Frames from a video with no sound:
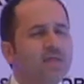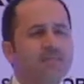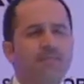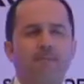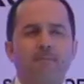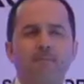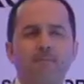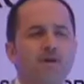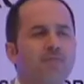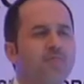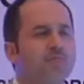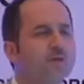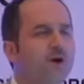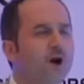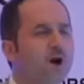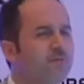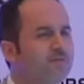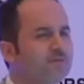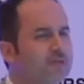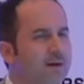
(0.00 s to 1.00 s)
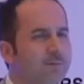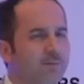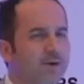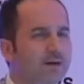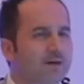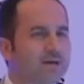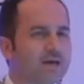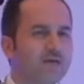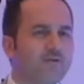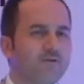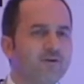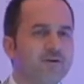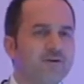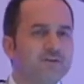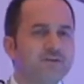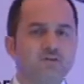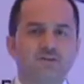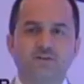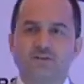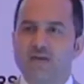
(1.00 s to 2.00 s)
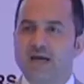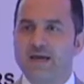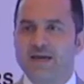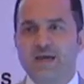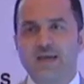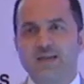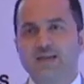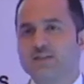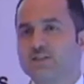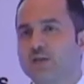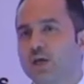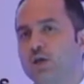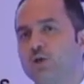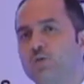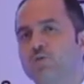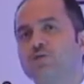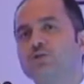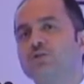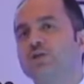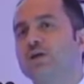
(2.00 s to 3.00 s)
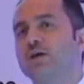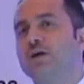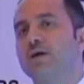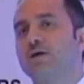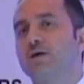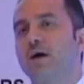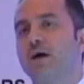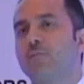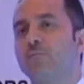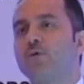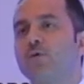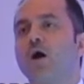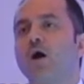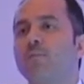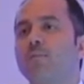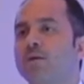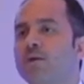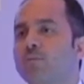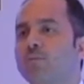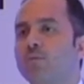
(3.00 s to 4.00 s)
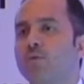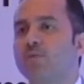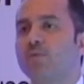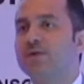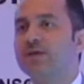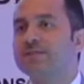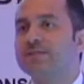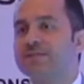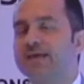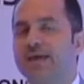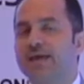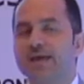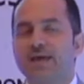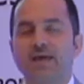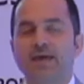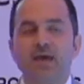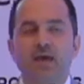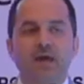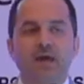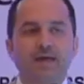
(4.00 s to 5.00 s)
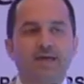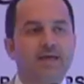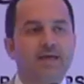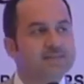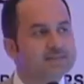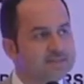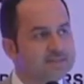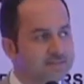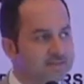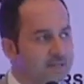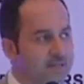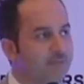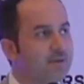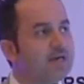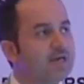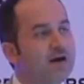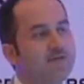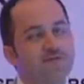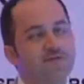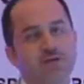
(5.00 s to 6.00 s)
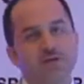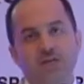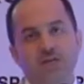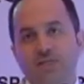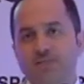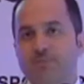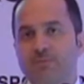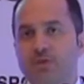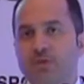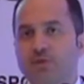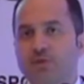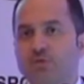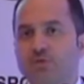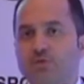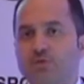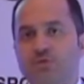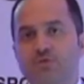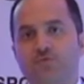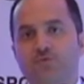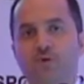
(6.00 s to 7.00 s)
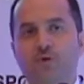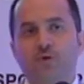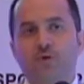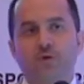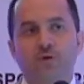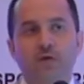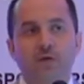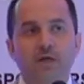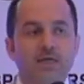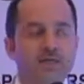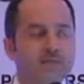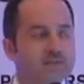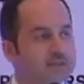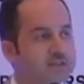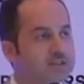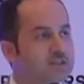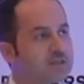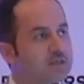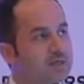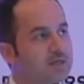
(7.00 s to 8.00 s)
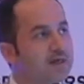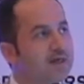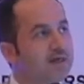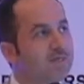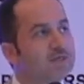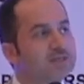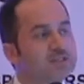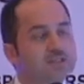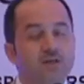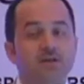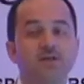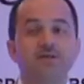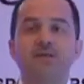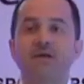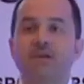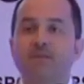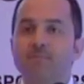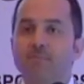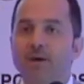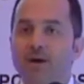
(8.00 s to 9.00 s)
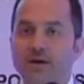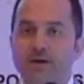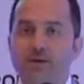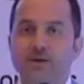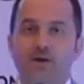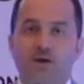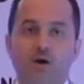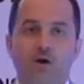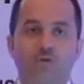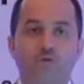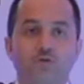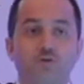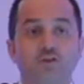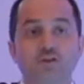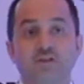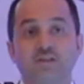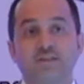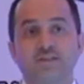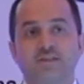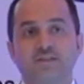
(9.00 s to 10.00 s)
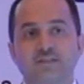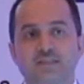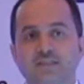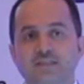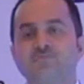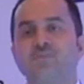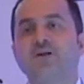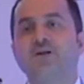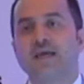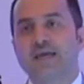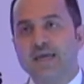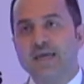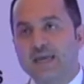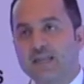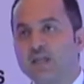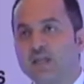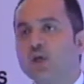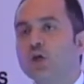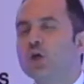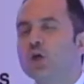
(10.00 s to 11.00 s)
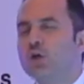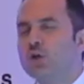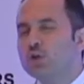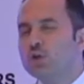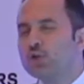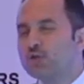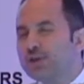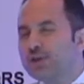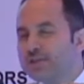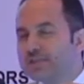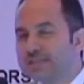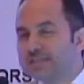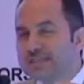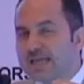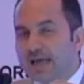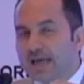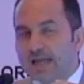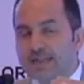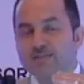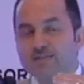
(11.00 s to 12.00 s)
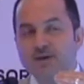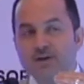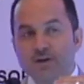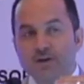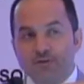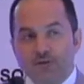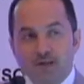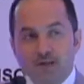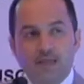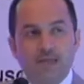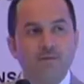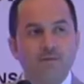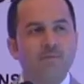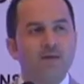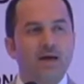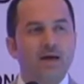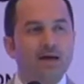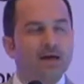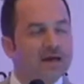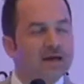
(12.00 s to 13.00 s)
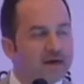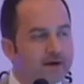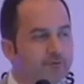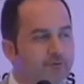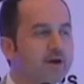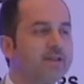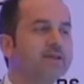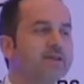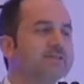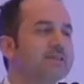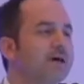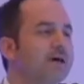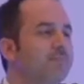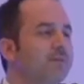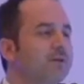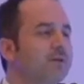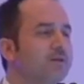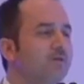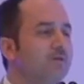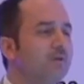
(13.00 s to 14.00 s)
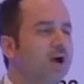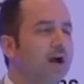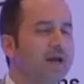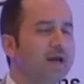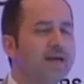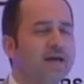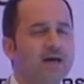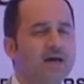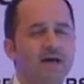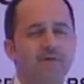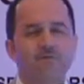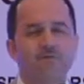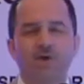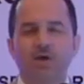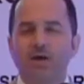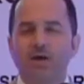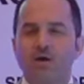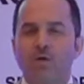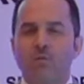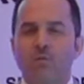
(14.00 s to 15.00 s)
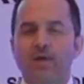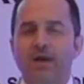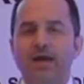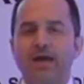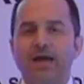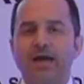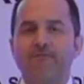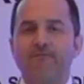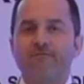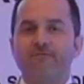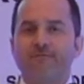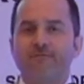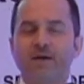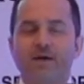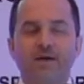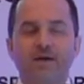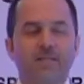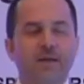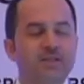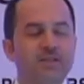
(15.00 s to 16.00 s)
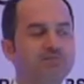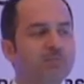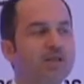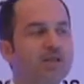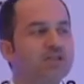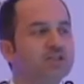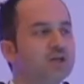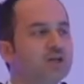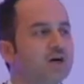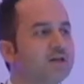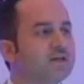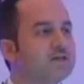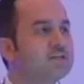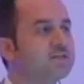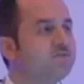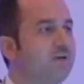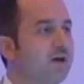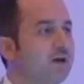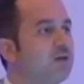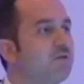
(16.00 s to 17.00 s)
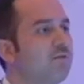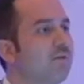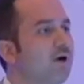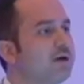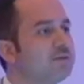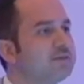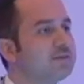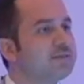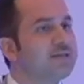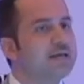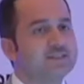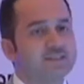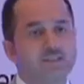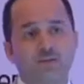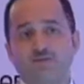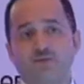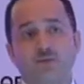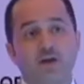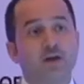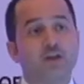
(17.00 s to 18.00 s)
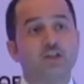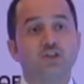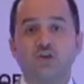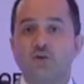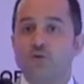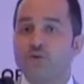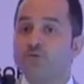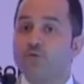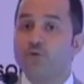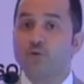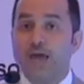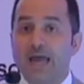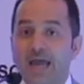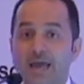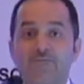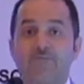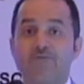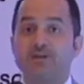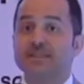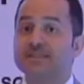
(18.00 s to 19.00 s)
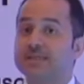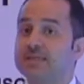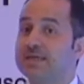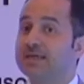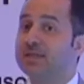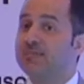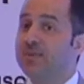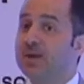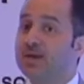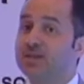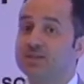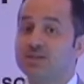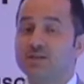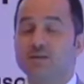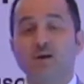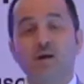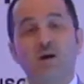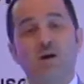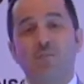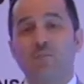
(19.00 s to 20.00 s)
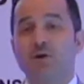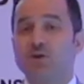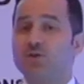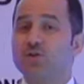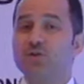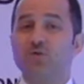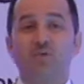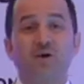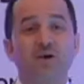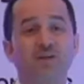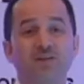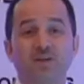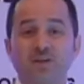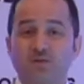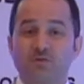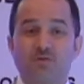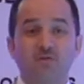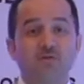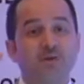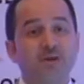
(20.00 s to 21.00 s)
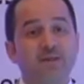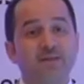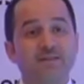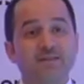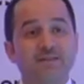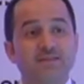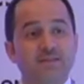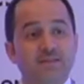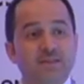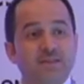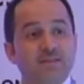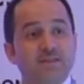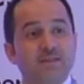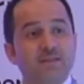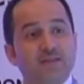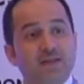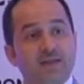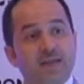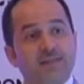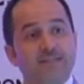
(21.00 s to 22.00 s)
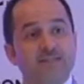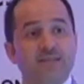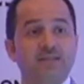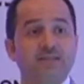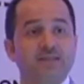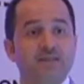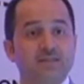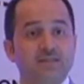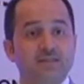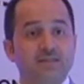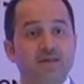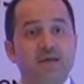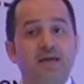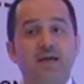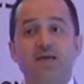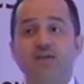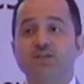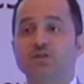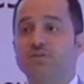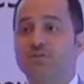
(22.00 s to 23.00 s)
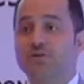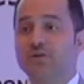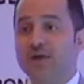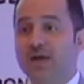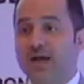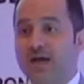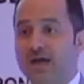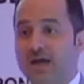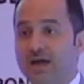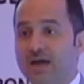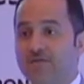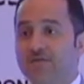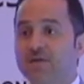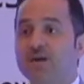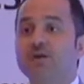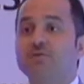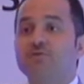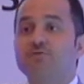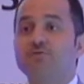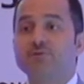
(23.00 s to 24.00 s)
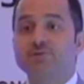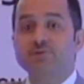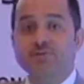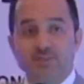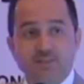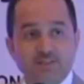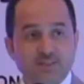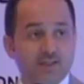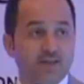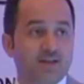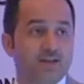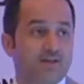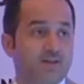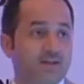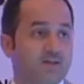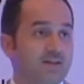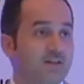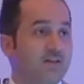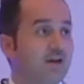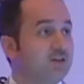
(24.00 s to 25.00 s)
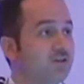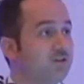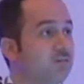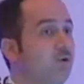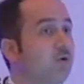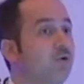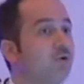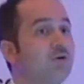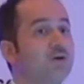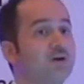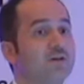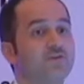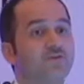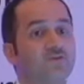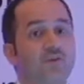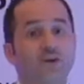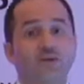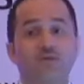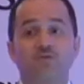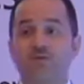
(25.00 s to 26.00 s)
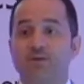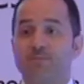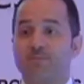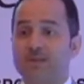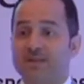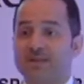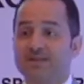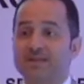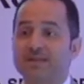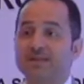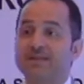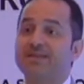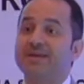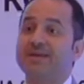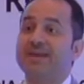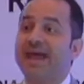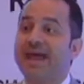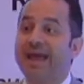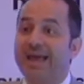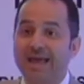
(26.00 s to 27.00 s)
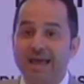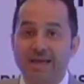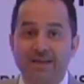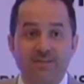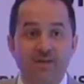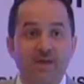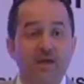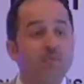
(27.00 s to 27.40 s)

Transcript: The myth of double coverage, again, it's a huge uh, a problem when they say, yes, double coverage has been used for this um, certain bug or certain disease. But again, you need to understand the curriculum. A right example I have when I have um, in meningitis, vancomycin, and ceftriaxone for every single patient. But you know what? Did you read the, the, the next sentence? Is if you have resistant, like pneumococcal strain to the penicillin, then add.